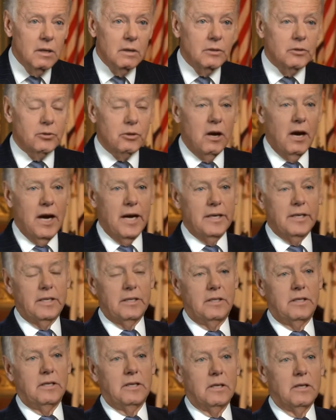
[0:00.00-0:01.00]
trying to
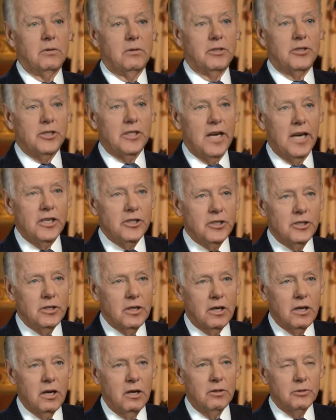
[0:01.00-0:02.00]
deal with changing the
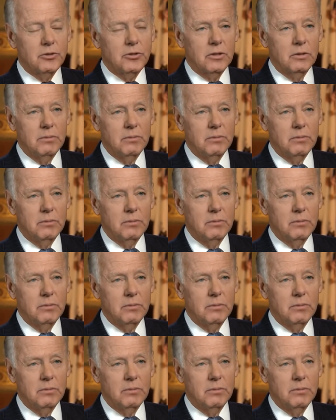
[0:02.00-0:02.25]
culture